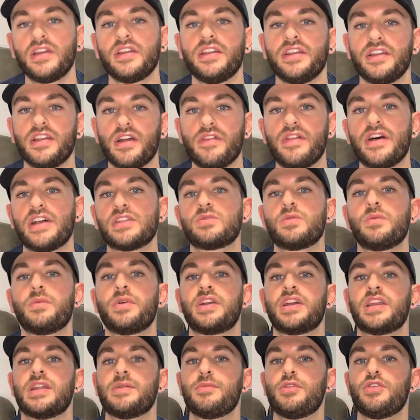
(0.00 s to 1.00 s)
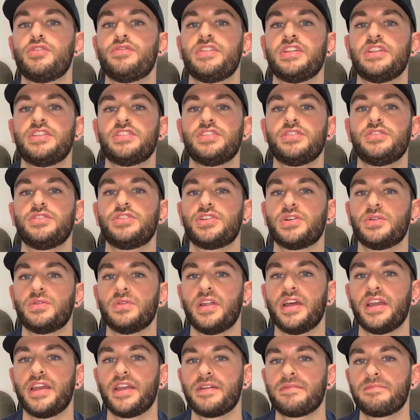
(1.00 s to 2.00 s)
You know, that's what we're going to move into
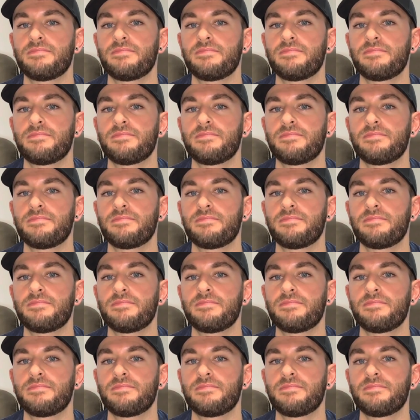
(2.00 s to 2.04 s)
shortly.